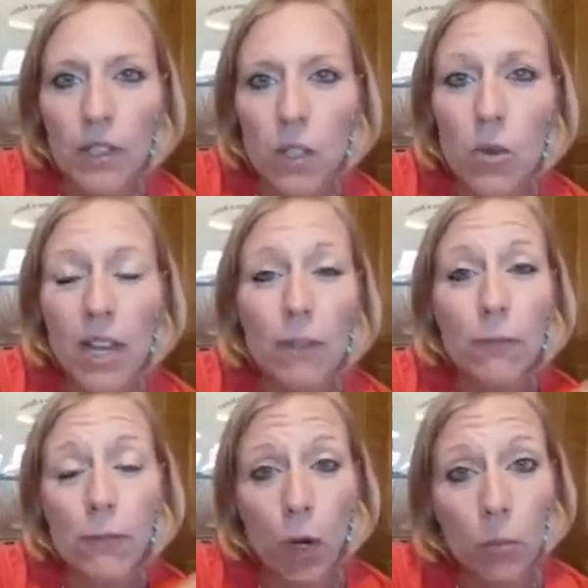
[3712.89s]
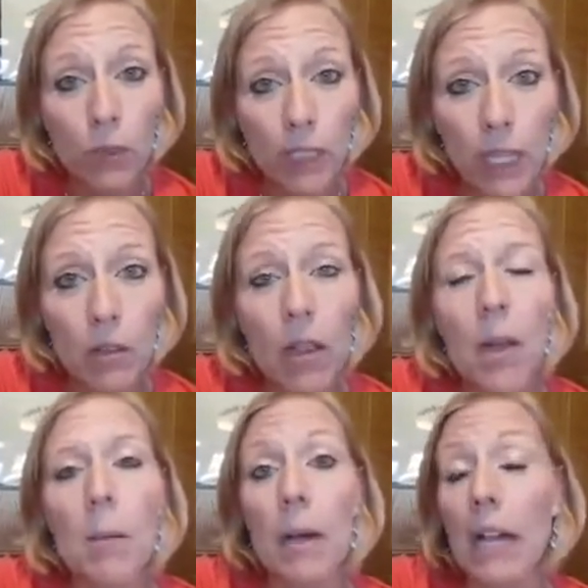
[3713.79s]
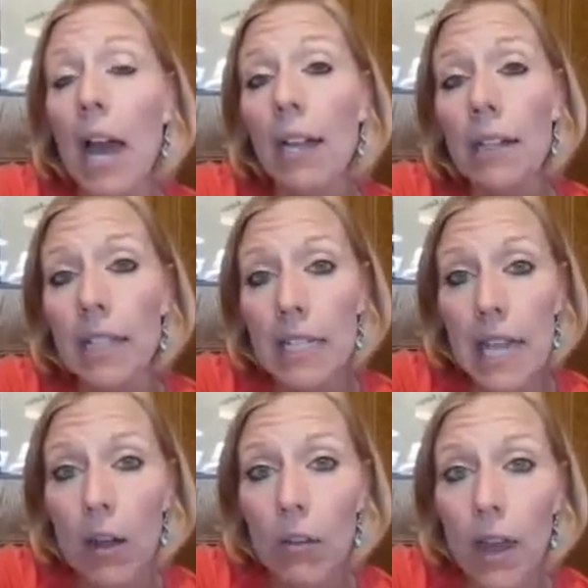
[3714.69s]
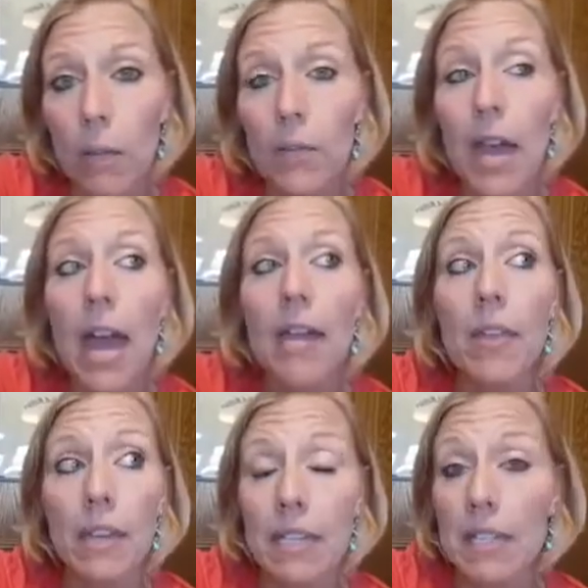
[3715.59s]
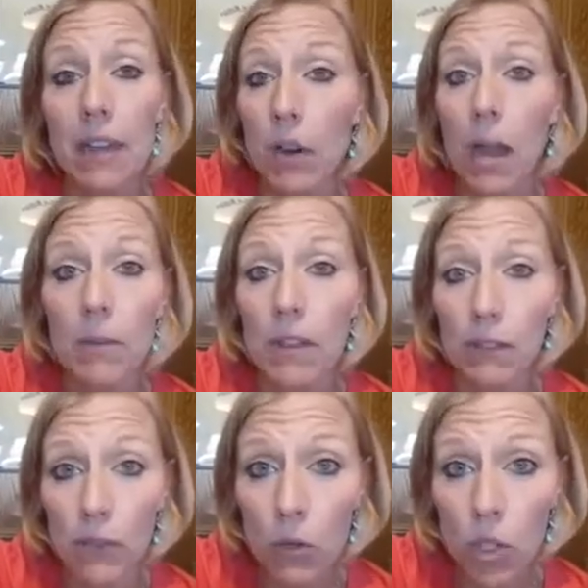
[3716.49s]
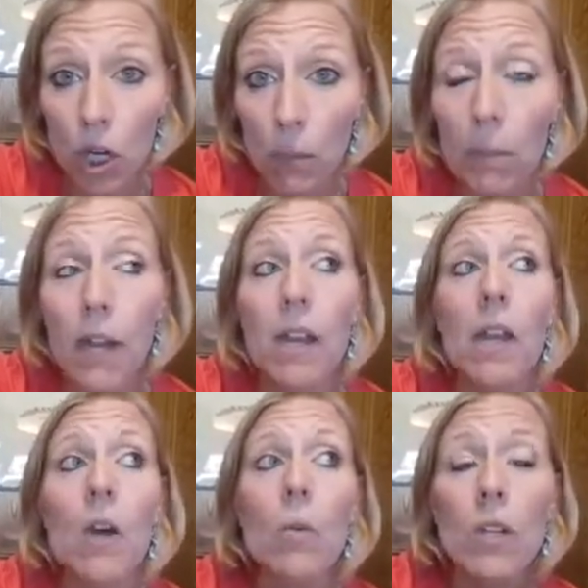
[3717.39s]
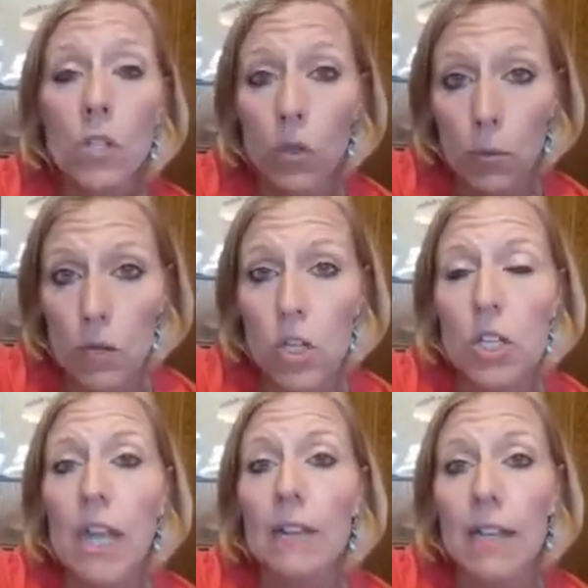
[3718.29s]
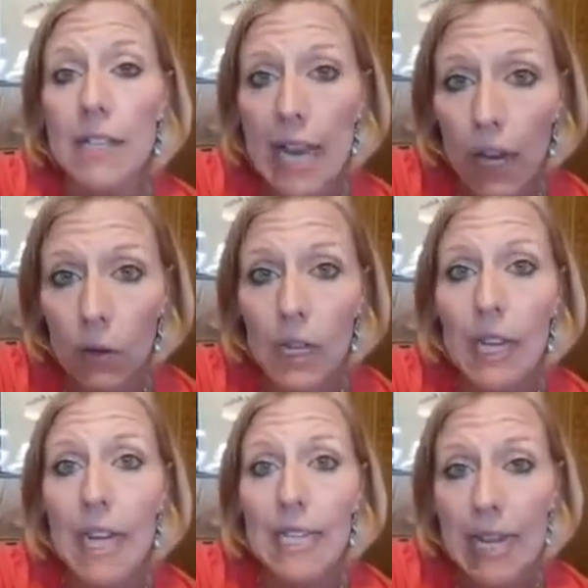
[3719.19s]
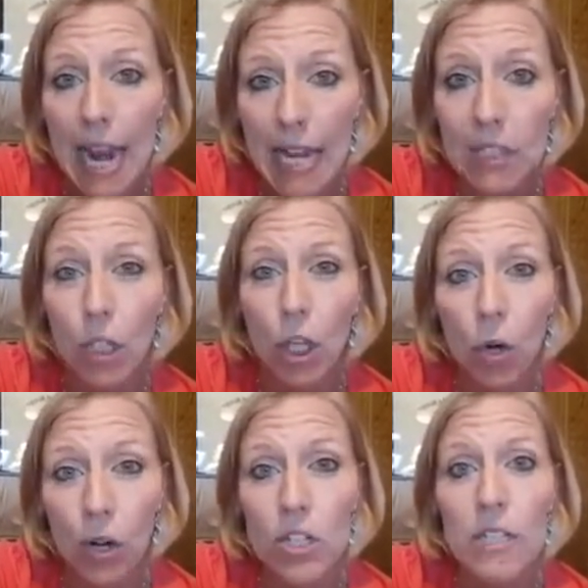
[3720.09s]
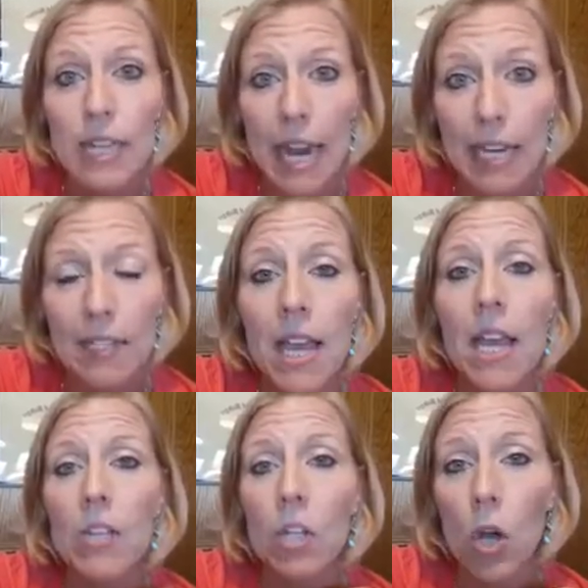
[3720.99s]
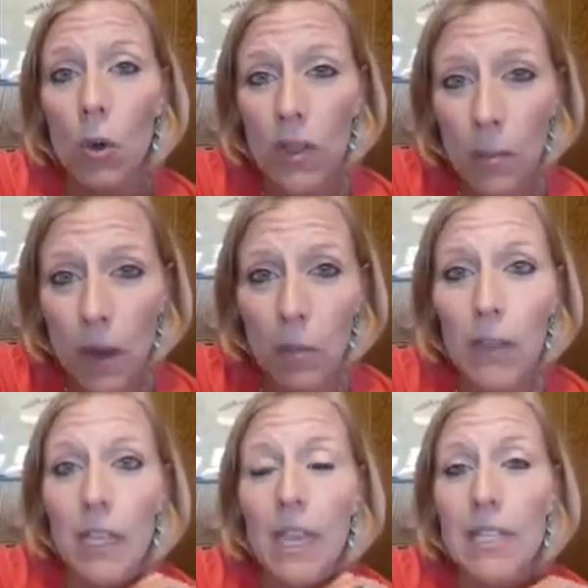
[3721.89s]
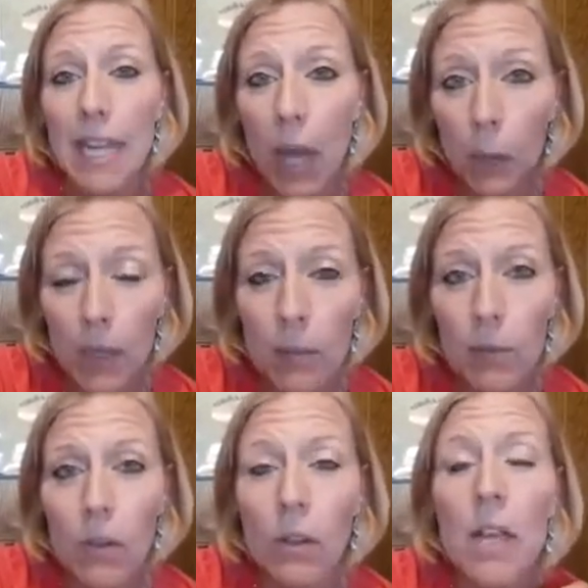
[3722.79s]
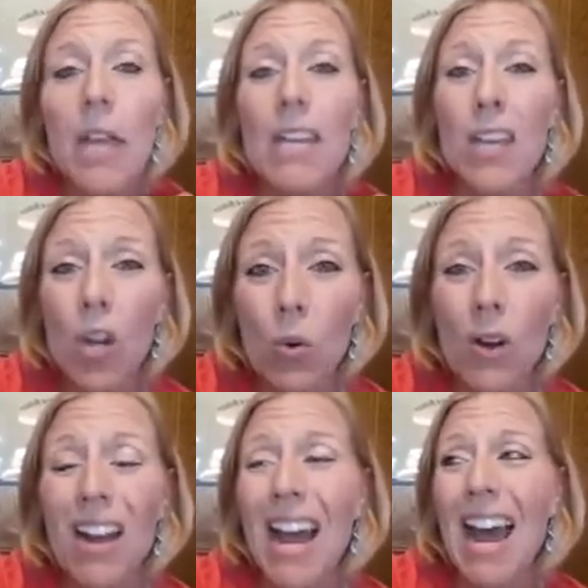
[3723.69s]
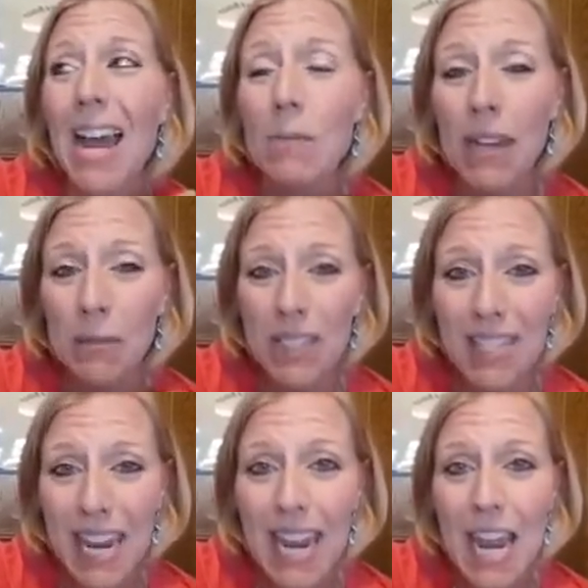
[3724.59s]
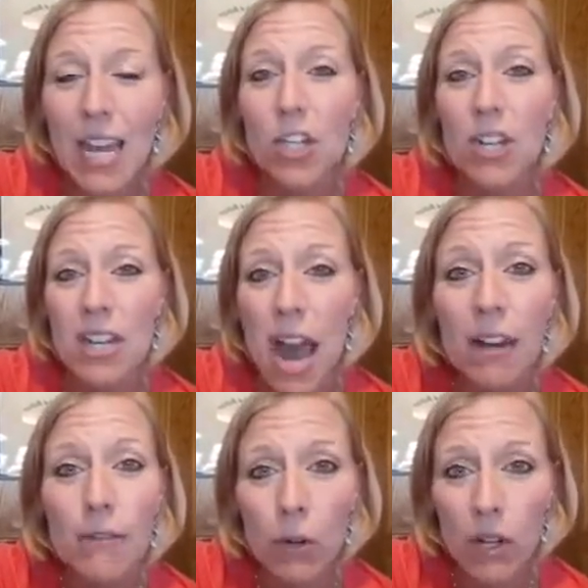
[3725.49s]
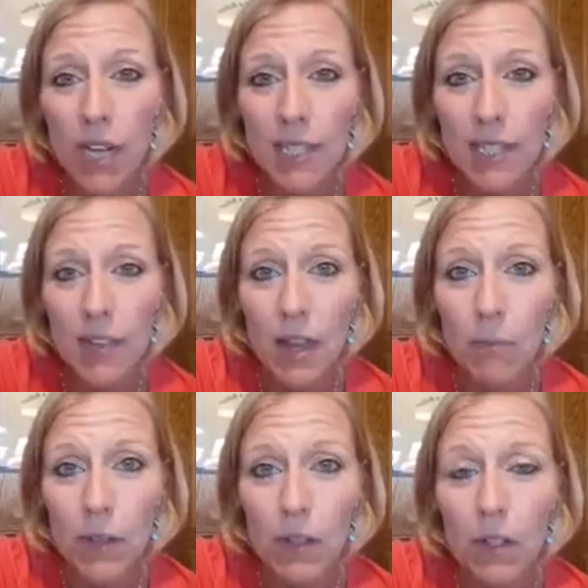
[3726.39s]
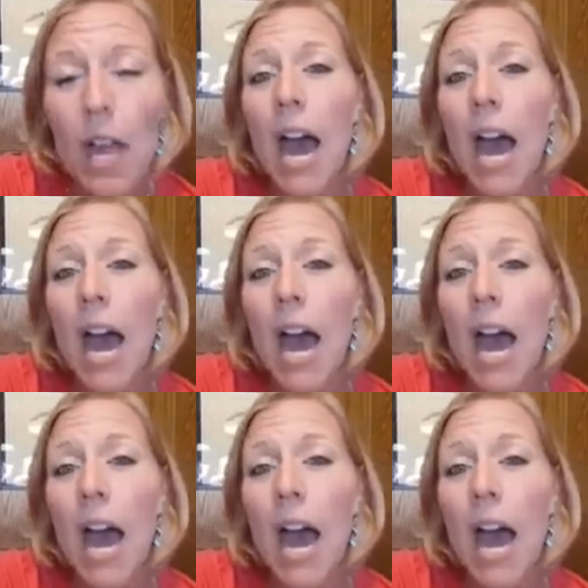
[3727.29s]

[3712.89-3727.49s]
You can firmly but kindly tell them that that needs to never happen in the future, but we do appreciate the integrity it takes, the courage it takes to go in the public and tell people, you know what, I made a mistake. I should not have voted yes on that bill.